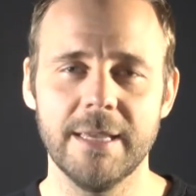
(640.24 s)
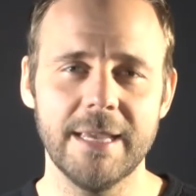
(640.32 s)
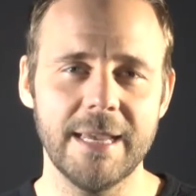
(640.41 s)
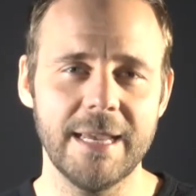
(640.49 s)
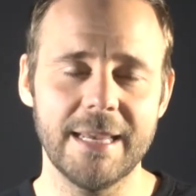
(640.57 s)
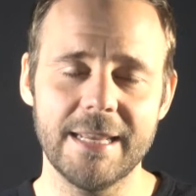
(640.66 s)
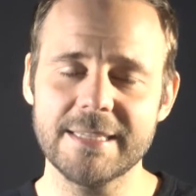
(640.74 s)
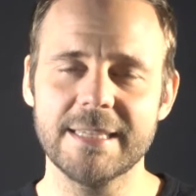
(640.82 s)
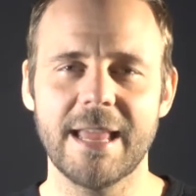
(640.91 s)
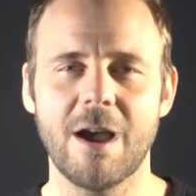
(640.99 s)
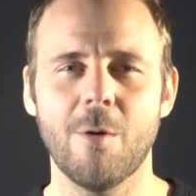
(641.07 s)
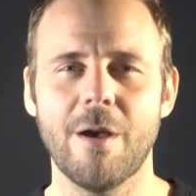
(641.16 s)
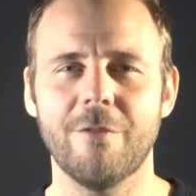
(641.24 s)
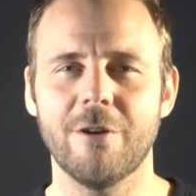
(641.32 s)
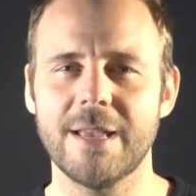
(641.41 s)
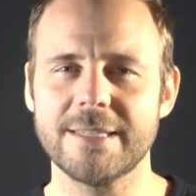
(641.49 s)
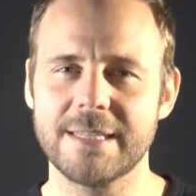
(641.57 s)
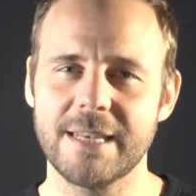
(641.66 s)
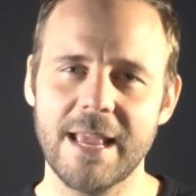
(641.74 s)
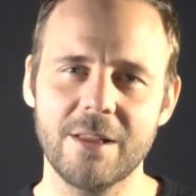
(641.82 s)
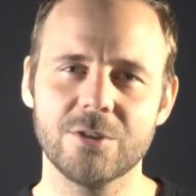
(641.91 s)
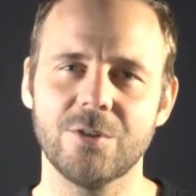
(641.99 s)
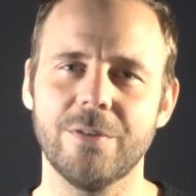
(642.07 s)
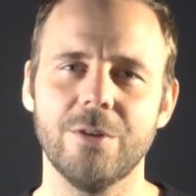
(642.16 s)
It isn't, however, as in
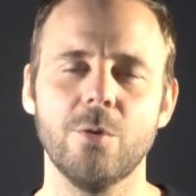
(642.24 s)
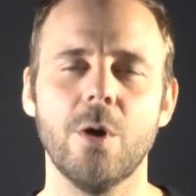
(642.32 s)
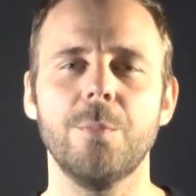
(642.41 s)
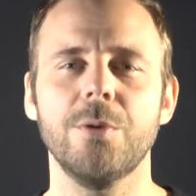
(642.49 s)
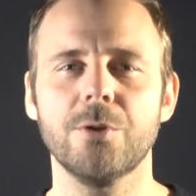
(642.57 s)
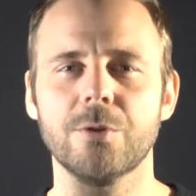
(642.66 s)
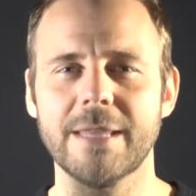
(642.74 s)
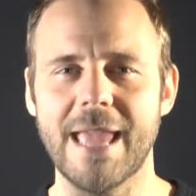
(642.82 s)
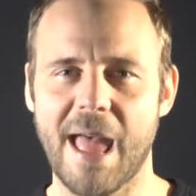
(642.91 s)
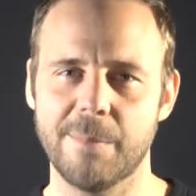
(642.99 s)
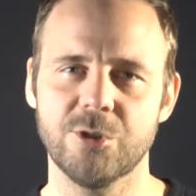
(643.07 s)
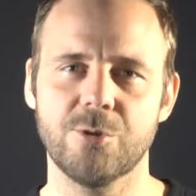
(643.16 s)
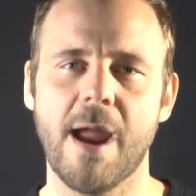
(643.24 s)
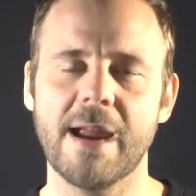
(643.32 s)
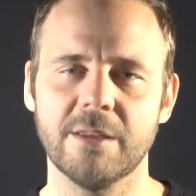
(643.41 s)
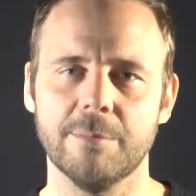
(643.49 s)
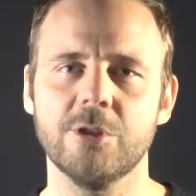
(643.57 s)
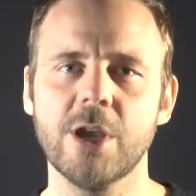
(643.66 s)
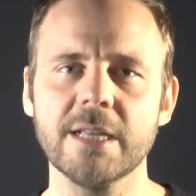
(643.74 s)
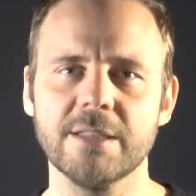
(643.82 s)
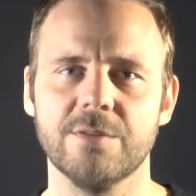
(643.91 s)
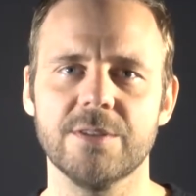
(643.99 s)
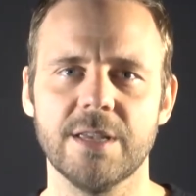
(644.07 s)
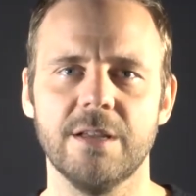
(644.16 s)
Nagel's view, a purely abstract
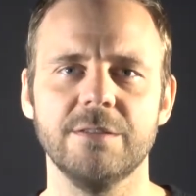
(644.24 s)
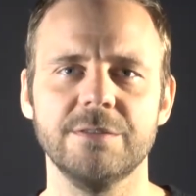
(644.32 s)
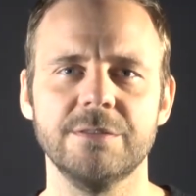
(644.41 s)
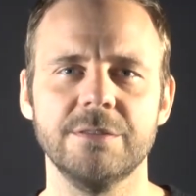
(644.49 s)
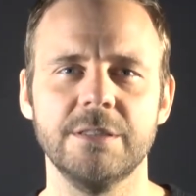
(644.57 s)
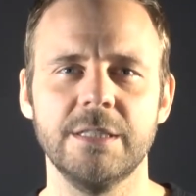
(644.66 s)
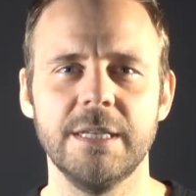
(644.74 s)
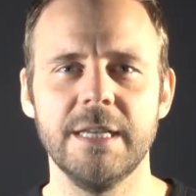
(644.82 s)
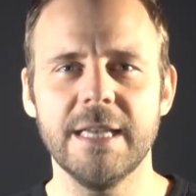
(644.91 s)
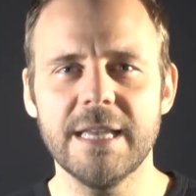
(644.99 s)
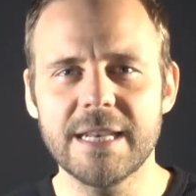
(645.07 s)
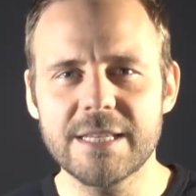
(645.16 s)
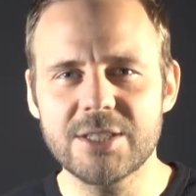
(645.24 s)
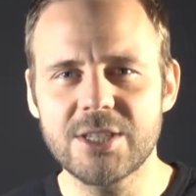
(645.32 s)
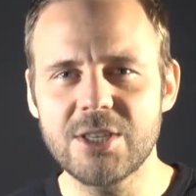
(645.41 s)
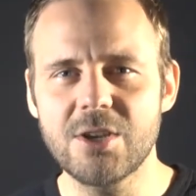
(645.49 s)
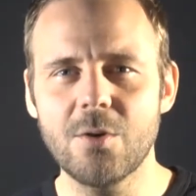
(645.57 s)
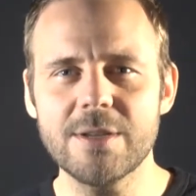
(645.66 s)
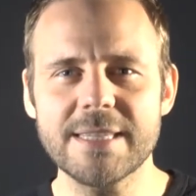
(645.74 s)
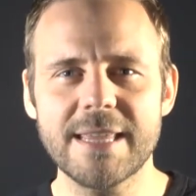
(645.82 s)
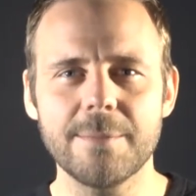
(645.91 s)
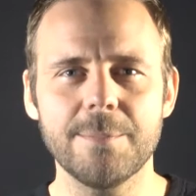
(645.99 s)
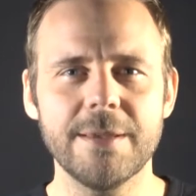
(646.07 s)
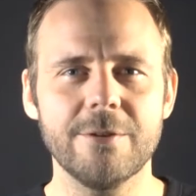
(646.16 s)
objective self. It is to notice that
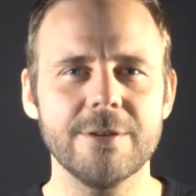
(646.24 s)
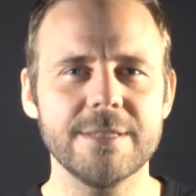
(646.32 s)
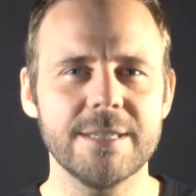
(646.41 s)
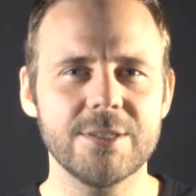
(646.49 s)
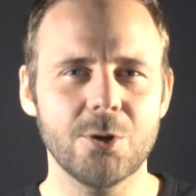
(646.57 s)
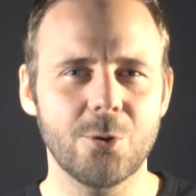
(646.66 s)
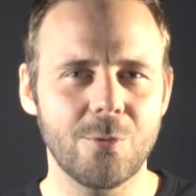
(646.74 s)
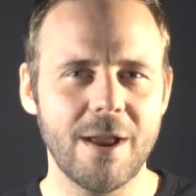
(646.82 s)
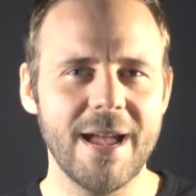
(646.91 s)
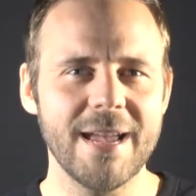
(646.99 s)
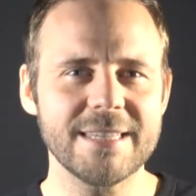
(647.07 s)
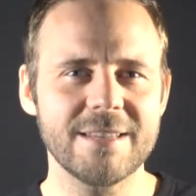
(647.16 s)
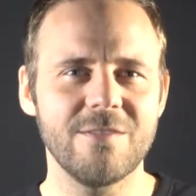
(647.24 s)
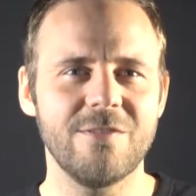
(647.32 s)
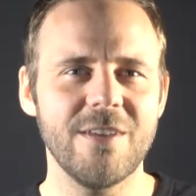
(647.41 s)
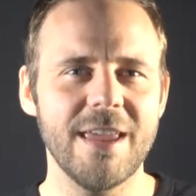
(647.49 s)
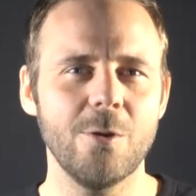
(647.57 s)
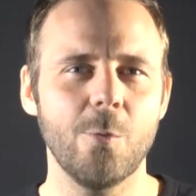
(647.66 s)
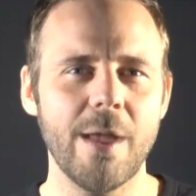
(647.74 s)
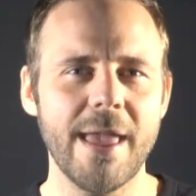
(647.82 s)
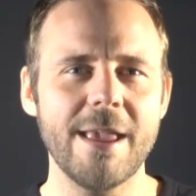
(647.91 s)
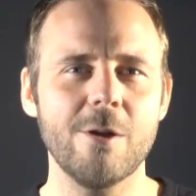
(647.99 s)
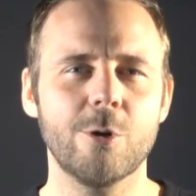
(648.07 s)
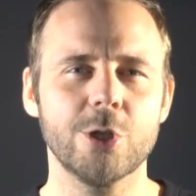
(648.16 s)
appearances arise and fade
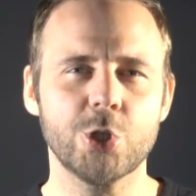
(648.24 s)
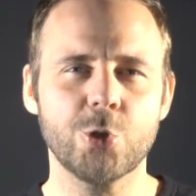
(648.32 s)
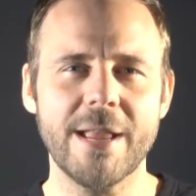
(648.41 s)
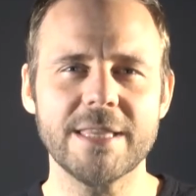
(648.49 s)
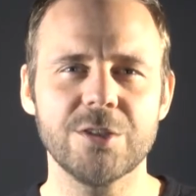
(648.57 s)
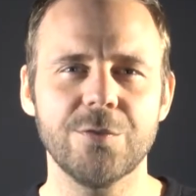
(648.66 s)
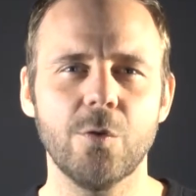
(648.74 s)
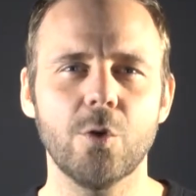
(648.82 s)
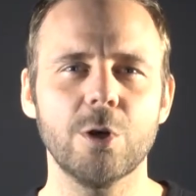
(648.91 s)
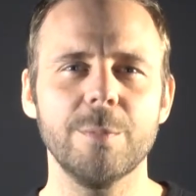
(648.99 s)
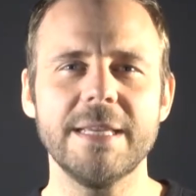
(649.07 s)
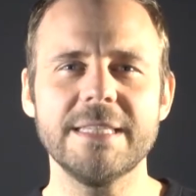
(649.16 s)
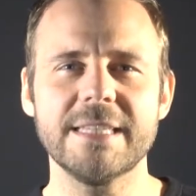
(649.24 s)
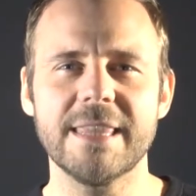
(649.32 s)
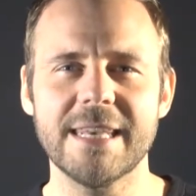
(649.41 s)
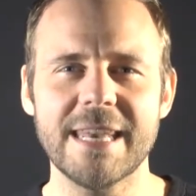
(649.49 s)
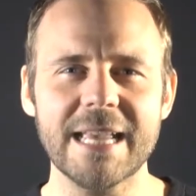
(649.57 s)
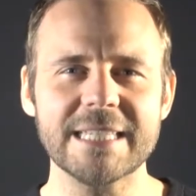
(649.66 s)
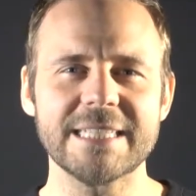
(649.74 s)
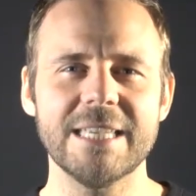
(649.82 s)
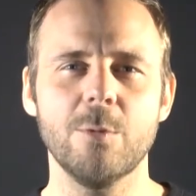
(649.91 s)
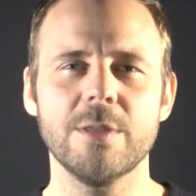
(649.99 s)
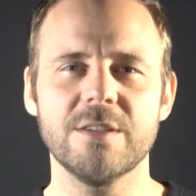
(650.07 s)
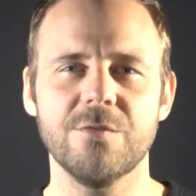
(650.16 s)
away or transform into the next
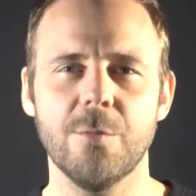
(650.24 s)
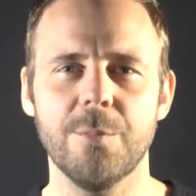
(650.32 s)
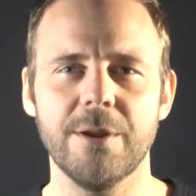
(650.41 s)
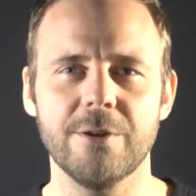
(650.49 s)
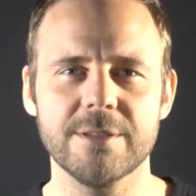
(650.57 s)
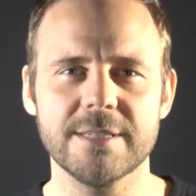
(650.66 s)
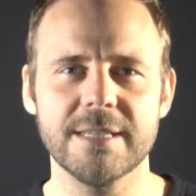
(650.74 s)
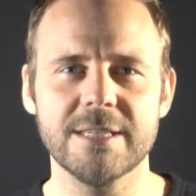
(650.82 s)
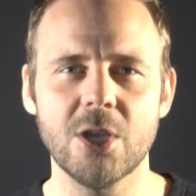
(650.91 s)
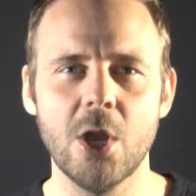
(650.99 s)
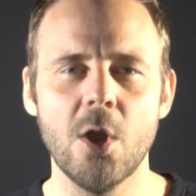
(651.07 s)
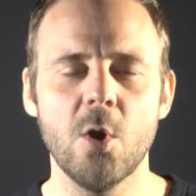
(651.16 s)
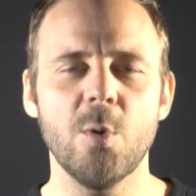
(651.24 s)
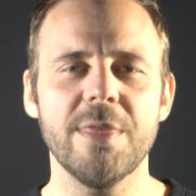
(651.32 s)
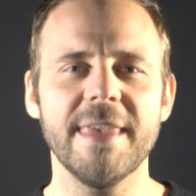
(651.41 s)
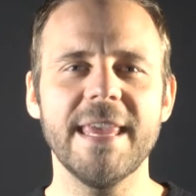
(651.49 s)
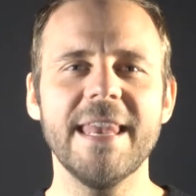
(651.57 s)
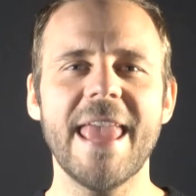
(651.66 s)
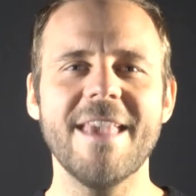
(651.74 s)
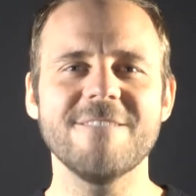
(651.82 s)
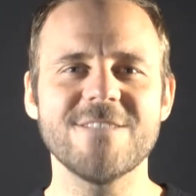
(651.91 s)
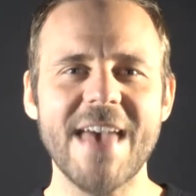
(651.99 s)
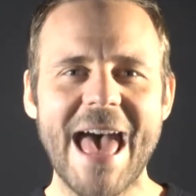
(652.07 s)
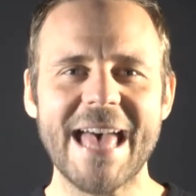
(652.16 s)
sequence of appearances within a
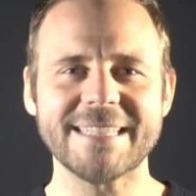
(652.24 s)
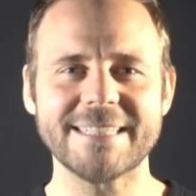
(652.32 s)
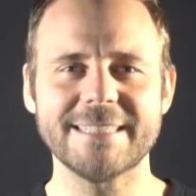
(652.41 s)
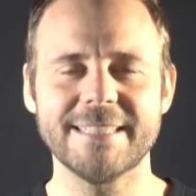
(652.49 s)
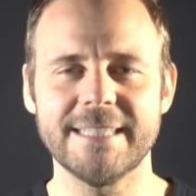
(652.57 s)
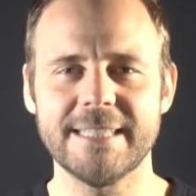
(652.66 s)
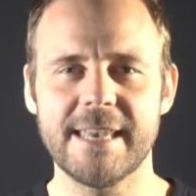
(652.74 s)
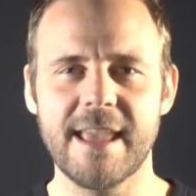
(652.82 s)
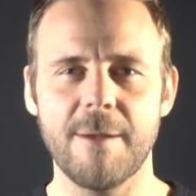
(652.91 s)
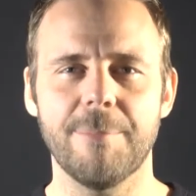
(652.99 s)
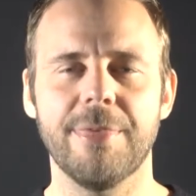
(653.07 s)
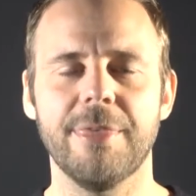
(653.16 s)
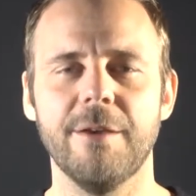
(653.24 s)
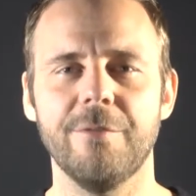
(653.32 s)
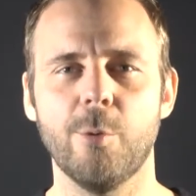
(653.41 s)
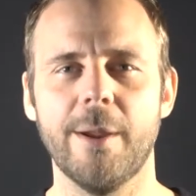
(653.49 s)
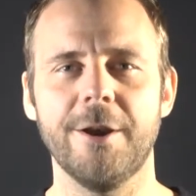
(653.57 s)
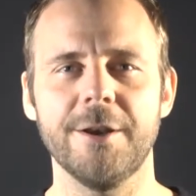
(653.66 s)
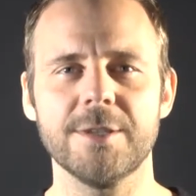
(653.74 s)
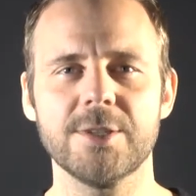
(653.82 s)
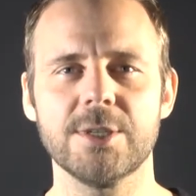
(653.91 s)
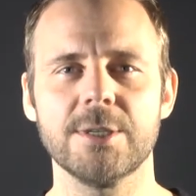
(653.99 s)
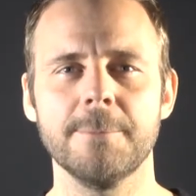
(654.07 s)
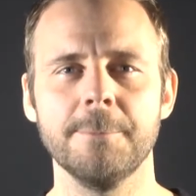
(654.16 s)
vast depth of awareness.